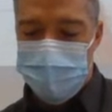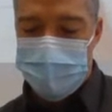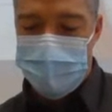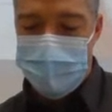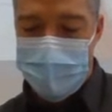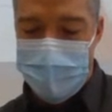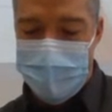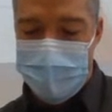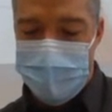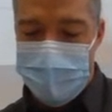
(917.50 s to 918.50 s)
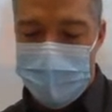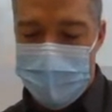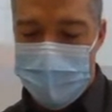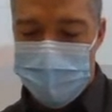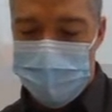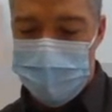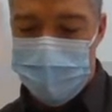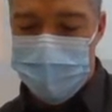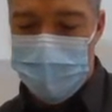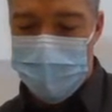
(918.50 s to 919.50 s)
looking at A and looking
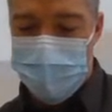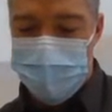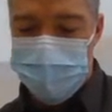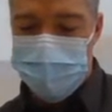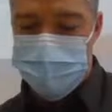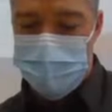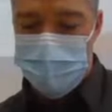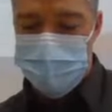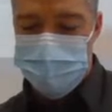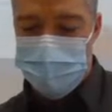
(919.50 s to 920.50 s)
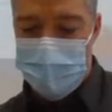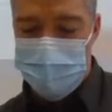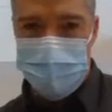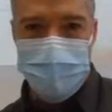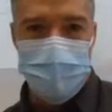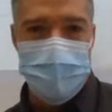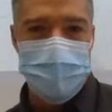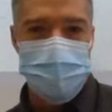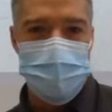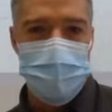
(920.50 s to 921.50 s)
at those probably go
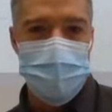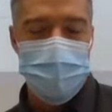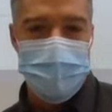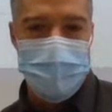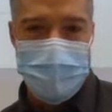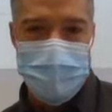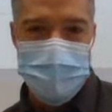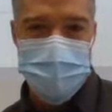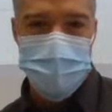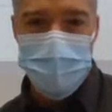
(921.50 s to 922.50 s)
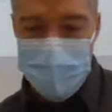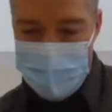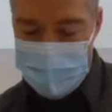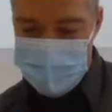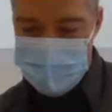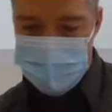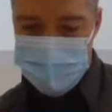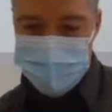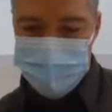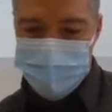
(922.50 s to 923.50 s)
down lower than A. But
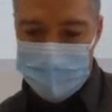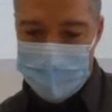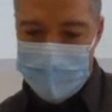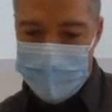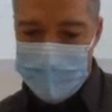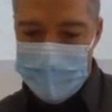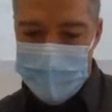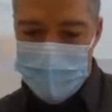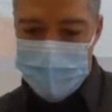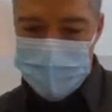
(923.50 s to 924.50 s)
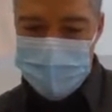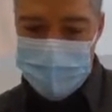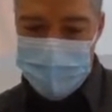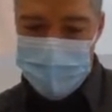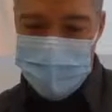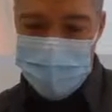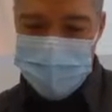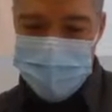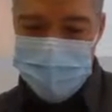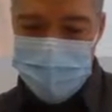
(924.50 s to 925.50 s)
which layer
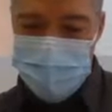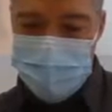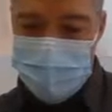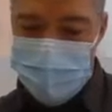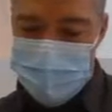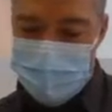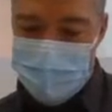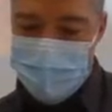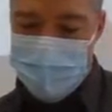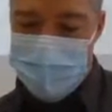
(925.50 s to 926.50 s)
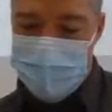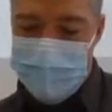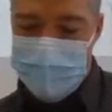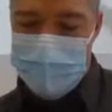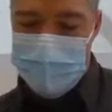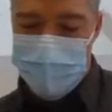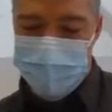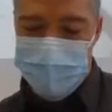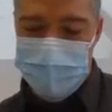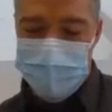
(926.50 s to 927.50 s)
cuts through the other layer?
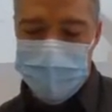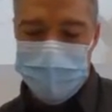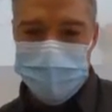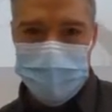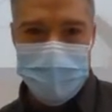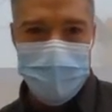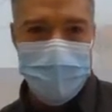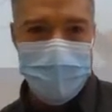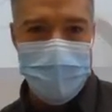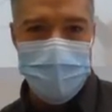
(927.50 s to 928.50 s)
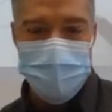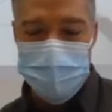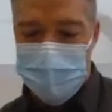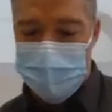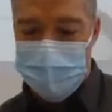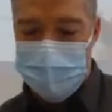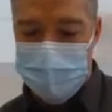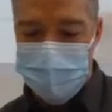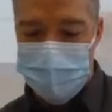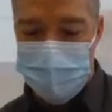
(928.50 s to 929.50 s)
Does layer A
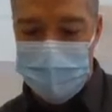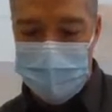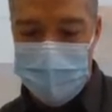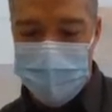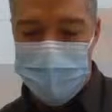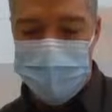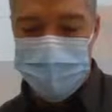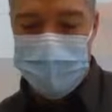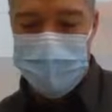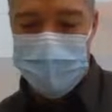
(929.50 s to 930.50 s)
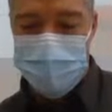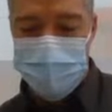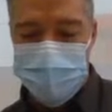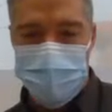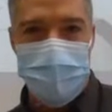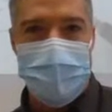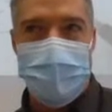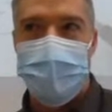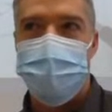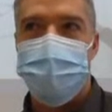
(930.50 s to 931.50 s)
cut through E, or does E cut through A?